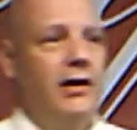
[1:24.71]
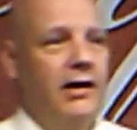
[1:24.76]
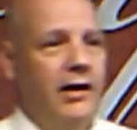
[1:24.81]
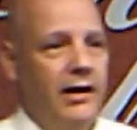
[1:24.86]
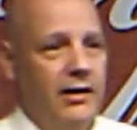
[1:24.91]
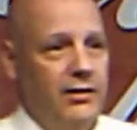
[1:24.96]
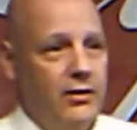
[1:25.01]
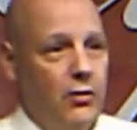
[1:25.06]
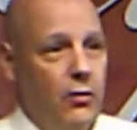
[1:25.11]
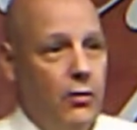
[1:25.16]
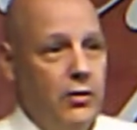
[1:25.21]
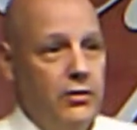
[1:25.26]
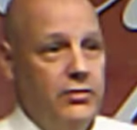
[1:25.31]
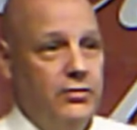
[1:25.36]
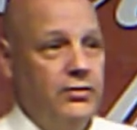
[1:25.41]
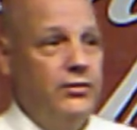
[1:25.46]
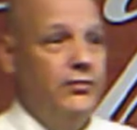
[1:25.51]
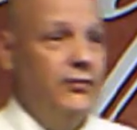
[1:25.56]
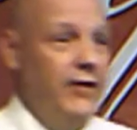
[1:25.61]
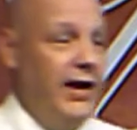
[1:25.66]
And of course,
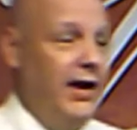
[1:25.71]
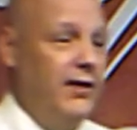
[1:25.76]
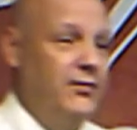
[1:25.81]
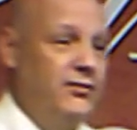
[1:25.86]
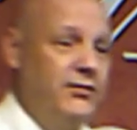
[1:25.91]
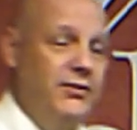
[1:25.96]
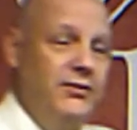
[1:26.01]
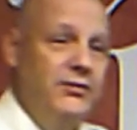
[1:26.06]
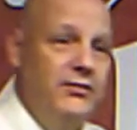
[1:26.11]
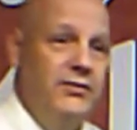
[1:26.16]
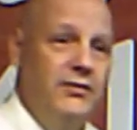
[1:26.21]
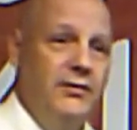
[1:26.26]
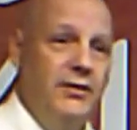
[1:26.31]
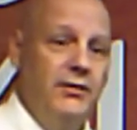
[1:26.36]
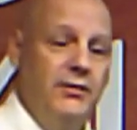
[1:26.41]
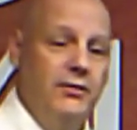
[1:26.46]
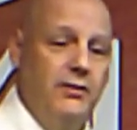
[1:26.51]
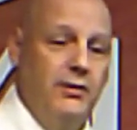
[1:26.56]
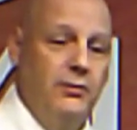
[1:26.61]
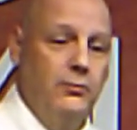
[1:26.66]
as fast as the,
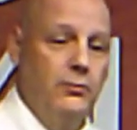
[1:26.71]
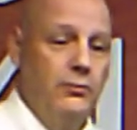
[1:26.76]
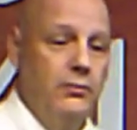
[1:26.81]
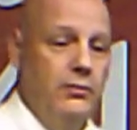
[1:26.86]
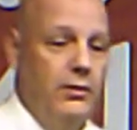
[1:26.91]
the,